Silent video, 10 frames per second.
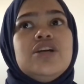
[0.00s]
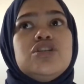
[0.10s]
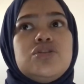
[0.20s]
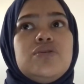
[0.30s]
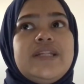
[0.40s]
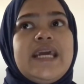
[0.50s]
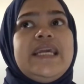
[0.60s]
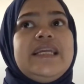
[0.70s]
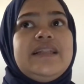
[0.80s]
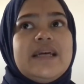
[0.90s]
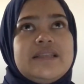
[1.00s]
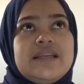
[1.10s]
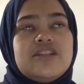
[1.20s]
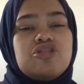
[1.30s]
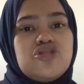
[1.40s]
so that it
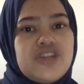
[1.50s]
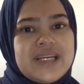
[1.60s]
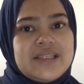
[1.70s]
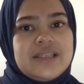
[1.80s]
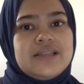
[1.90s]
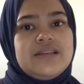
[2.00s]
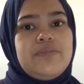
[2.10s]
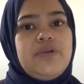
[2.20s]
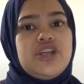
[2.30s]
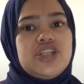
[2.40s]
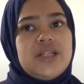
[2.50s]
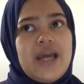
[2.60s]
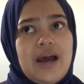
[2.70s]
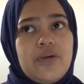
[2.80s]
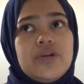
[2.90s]
doesn't stresses the patient
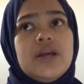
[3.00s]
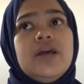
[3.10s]
out,